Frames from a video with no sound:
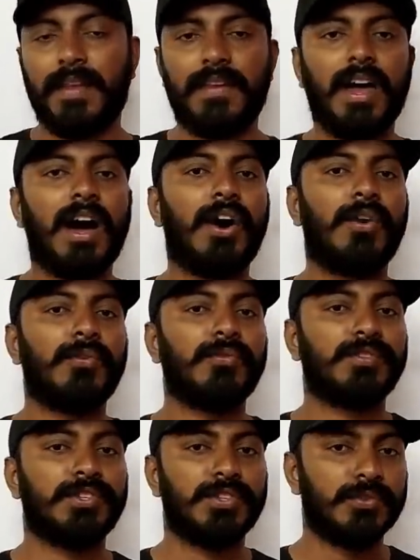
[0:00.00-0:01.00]

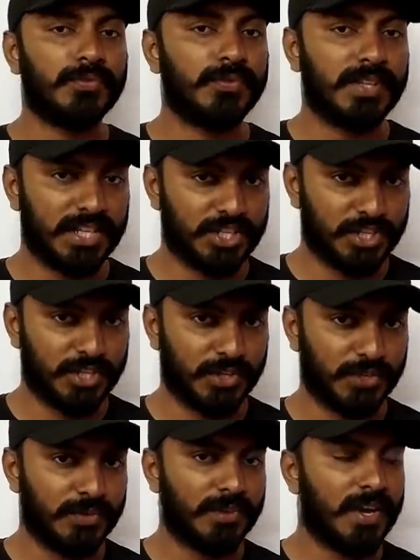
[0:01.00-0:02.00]
now you need
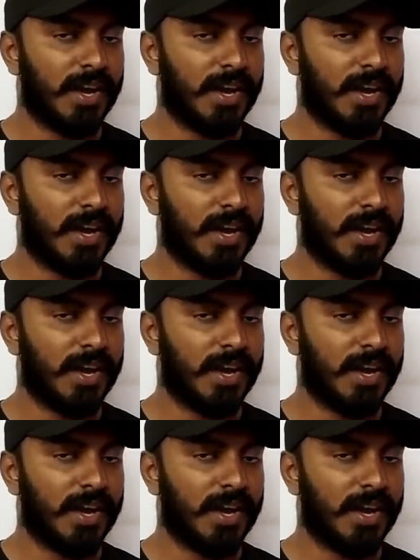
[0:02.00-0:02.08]
to